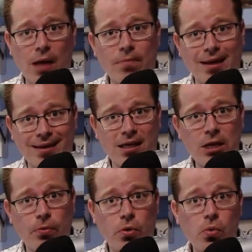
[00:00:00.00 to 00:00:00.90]
I'm going to
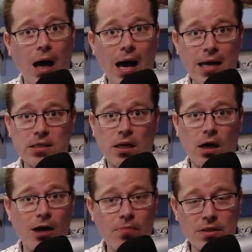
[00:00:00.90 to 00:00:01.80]
keep you guys
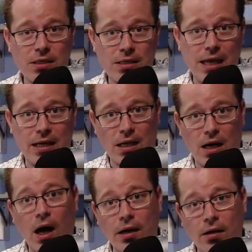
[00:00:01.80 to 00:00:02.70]
up to date
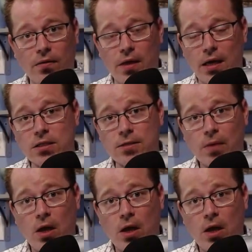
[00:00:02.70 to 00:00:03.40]
on this.